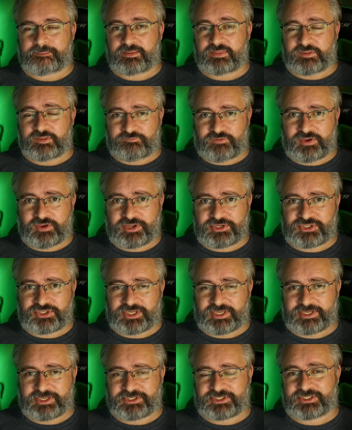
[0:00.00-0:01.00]
The Verge
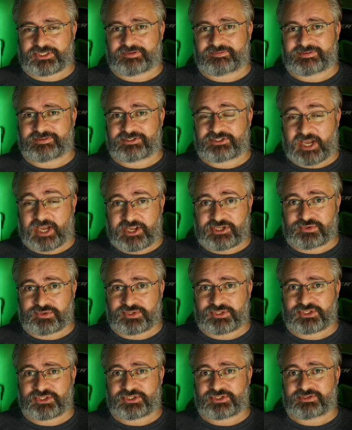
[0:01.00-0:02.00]
is
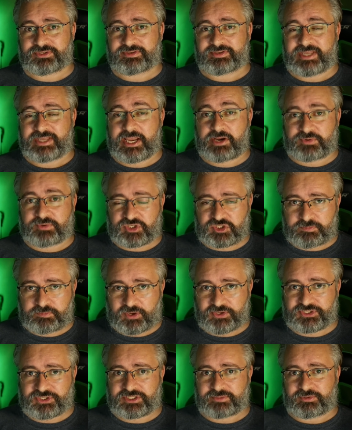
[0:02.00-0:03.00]
dangerous,
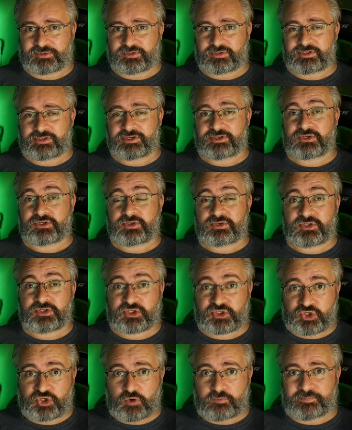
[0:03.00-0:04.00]
irresponsible,
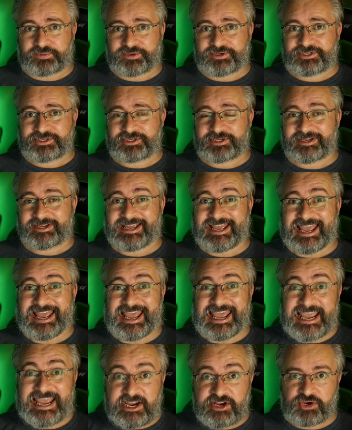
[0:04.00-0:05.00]
stupid,
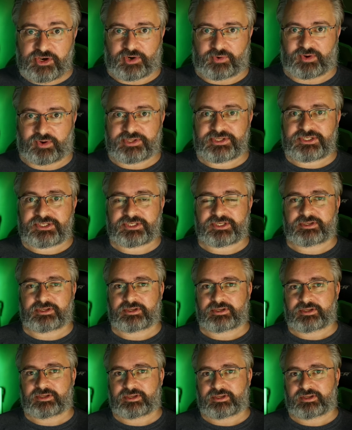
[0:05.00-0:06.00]
ignorant,
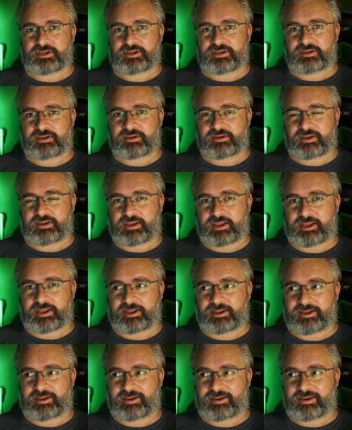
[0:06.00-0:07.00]

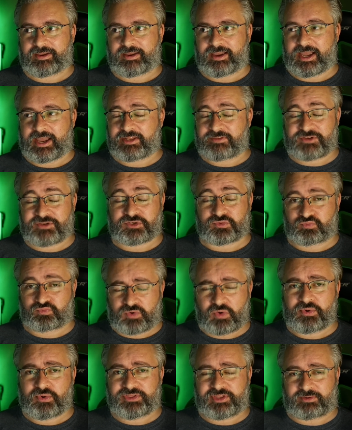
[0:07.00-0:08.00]
uh, and they've just
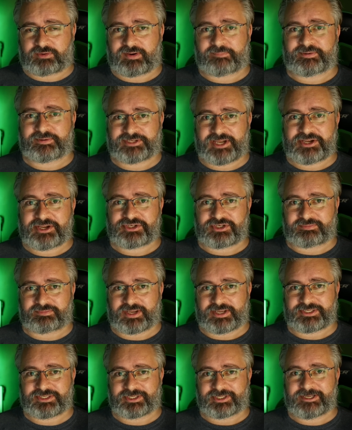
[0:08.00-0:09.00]
ruined their reputation,
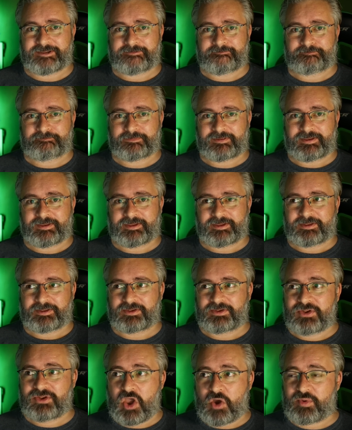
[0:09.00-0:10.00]
basically.
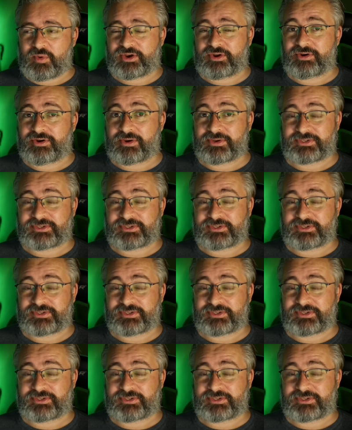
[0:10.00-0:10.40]
No one who